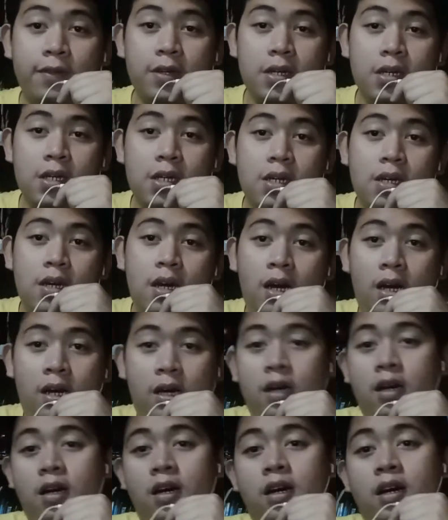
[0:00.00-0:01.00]
of
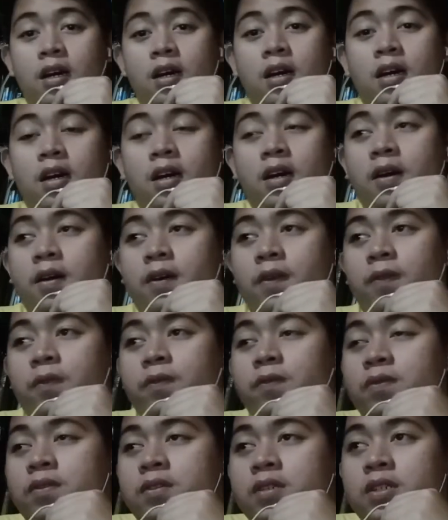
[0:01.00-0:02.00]

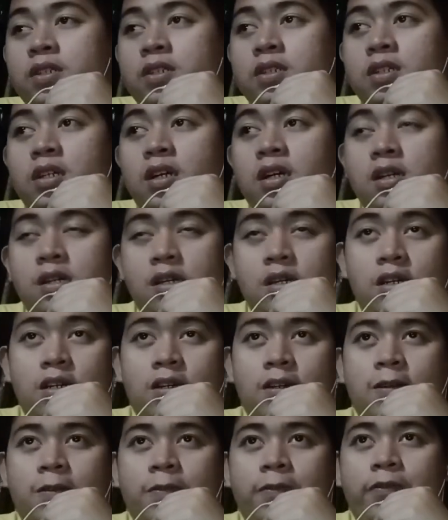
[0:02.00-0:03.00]
the cancer or the
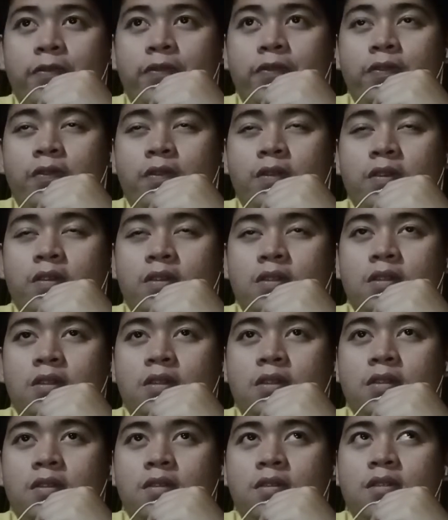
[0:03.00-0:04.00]
tumor.
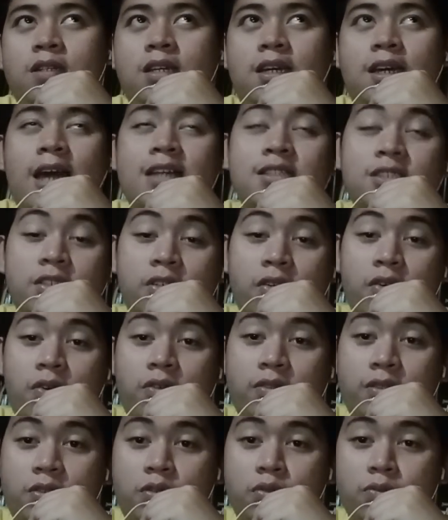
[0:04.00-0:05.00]
So what
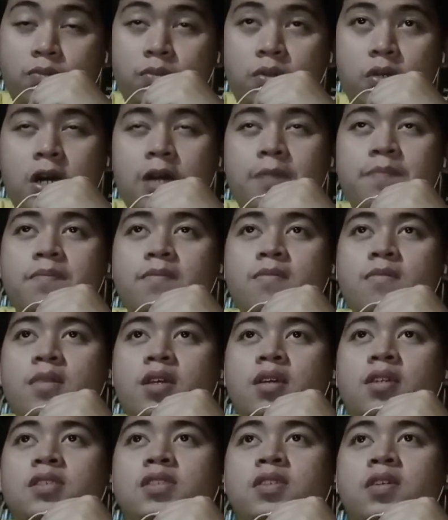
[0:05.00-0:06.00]
they do is to
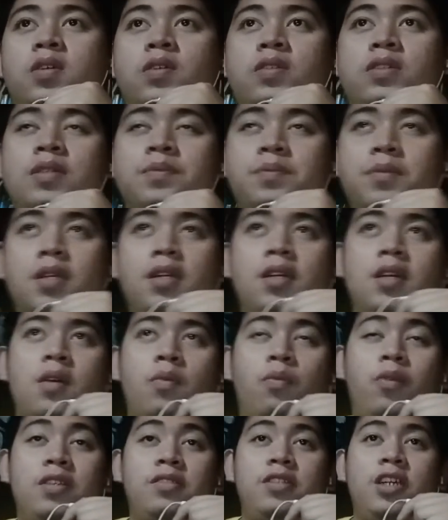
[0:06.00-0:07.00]
shrink the size of the
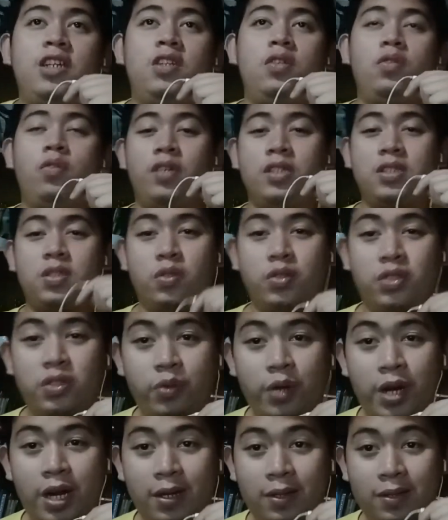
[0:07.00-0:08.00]
tumor that
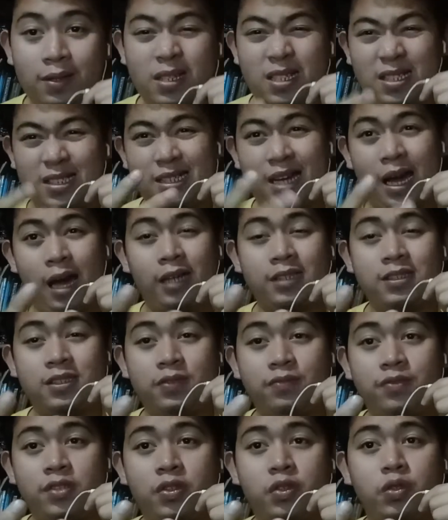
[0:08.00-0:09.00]
causes pain or
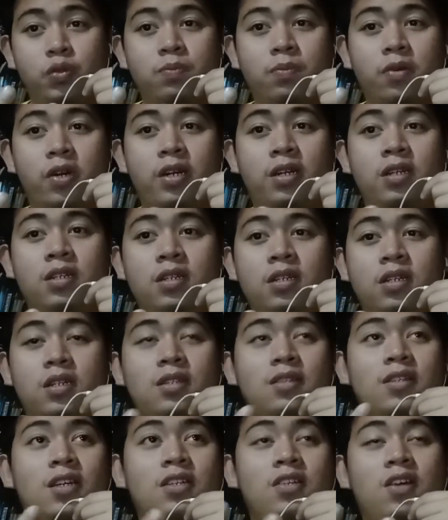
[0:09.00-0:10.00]
pressure.
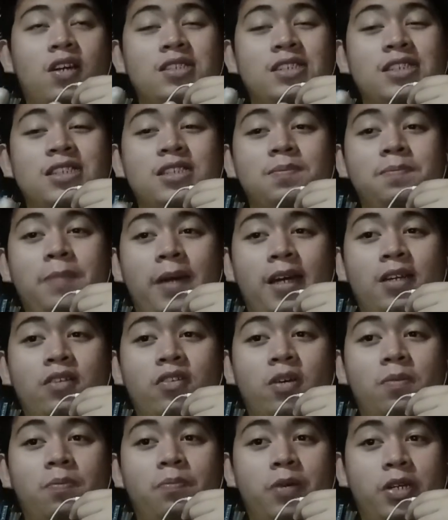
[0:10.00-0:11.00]
So these tumors
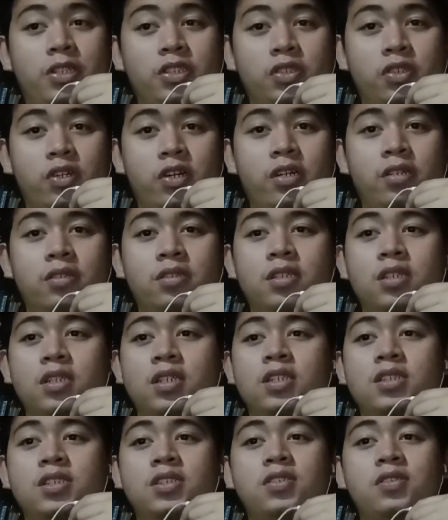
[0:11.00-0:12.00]
often continue to grow
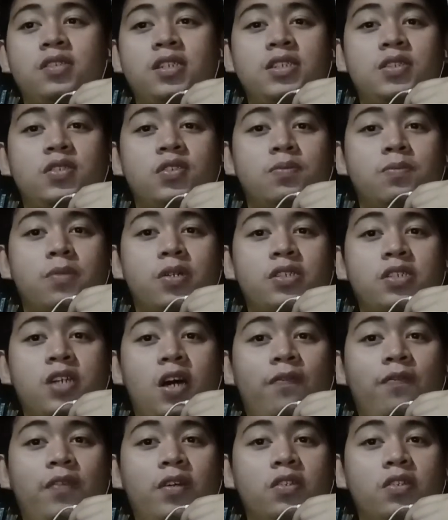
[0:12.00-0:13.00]
back. So